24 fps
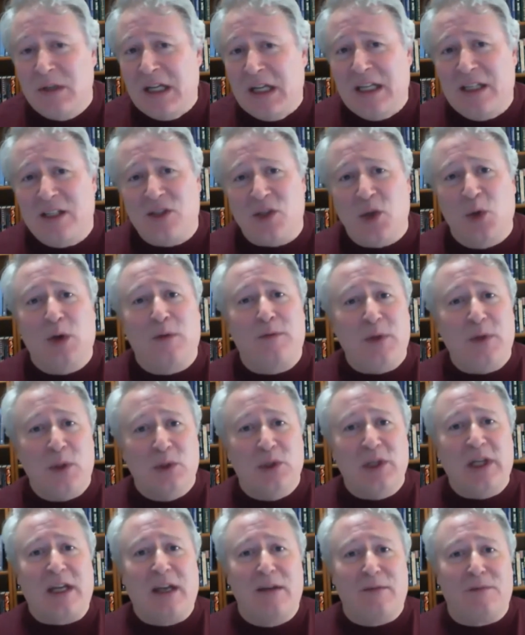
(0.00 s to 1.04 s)
So if you
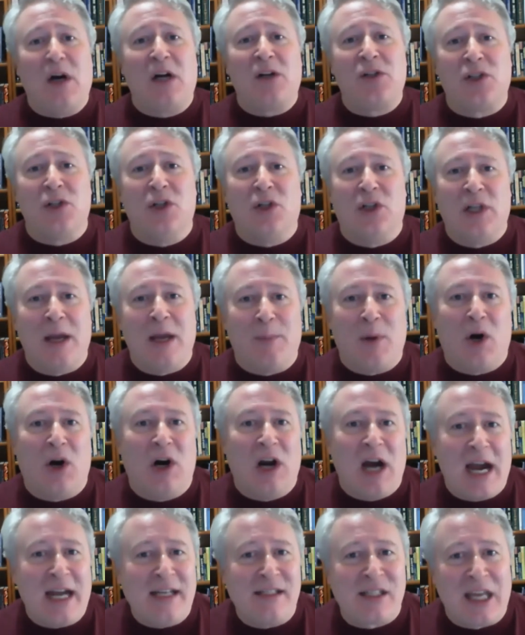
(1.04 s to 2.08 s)
look at functional
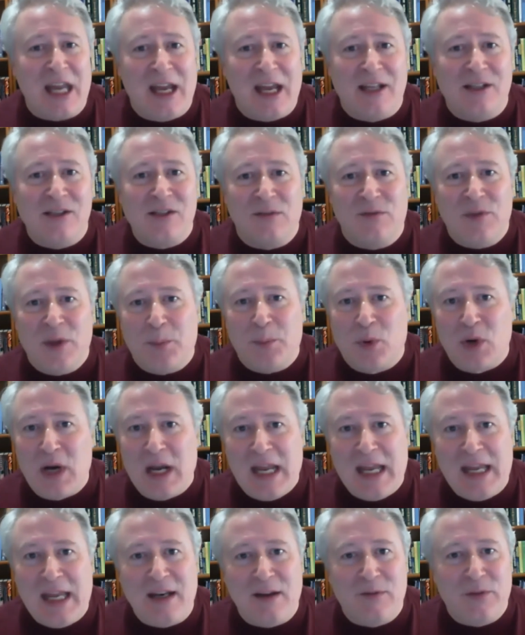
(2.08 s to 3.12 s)
MRI scans of the
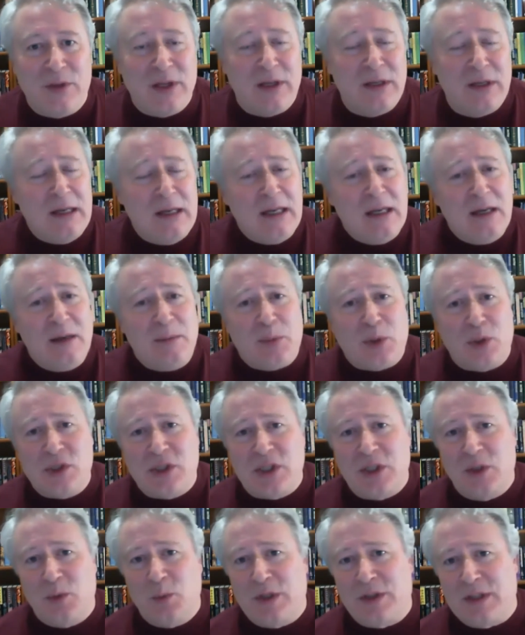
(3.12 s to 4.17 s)
brain of the
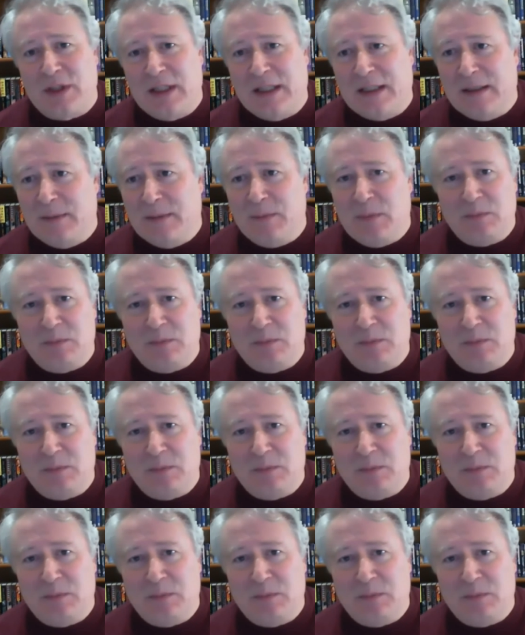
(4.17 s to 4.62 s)
person with a